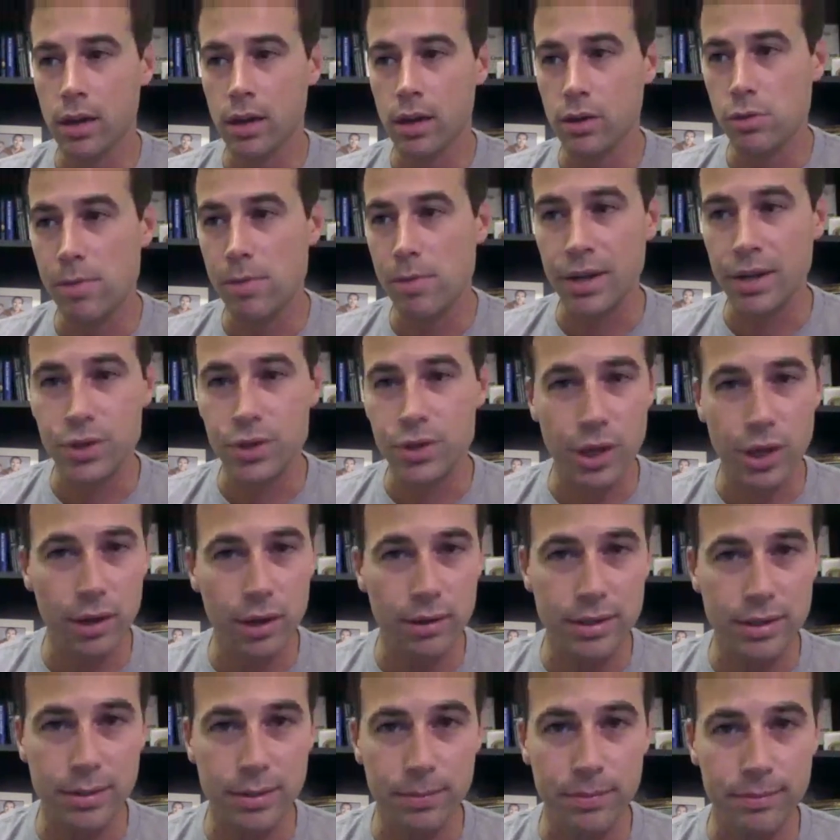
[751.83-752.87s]
You mind
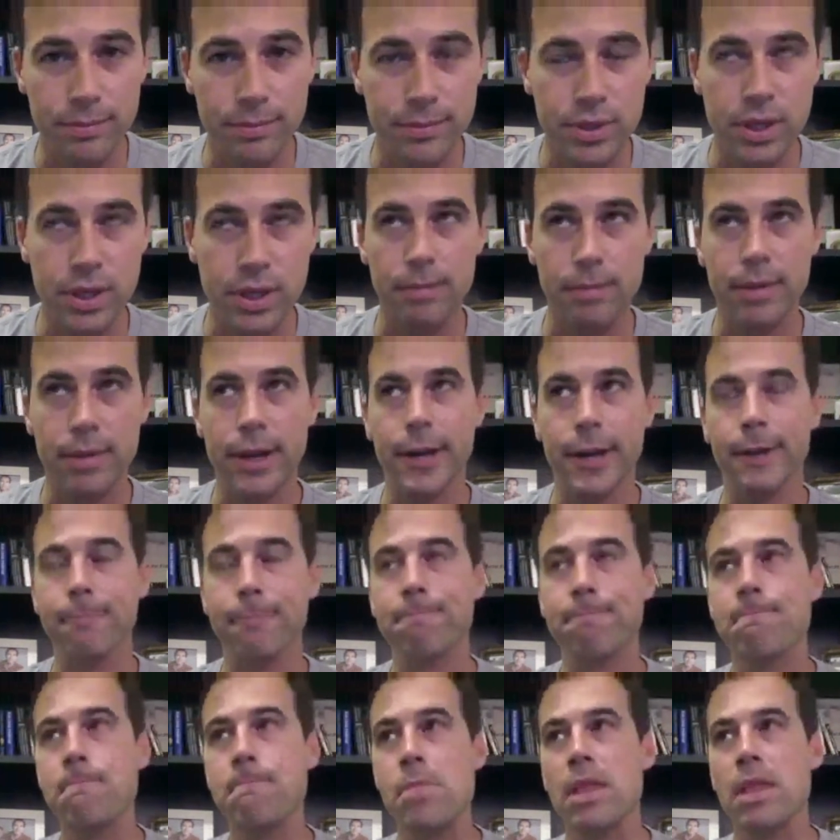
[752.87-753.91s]
sharing some
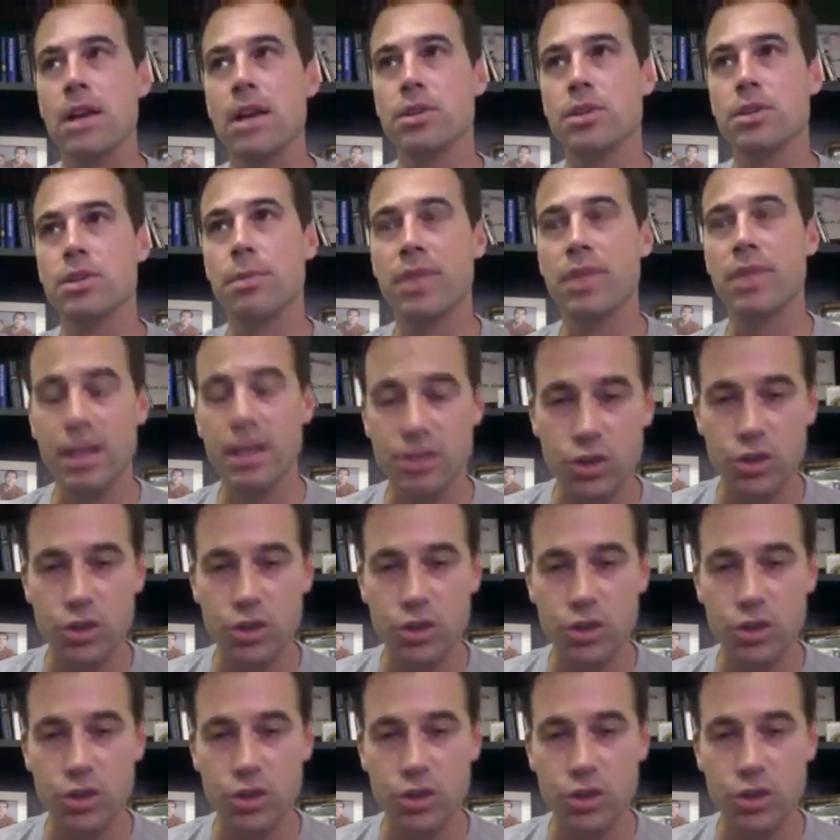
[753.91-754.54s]
things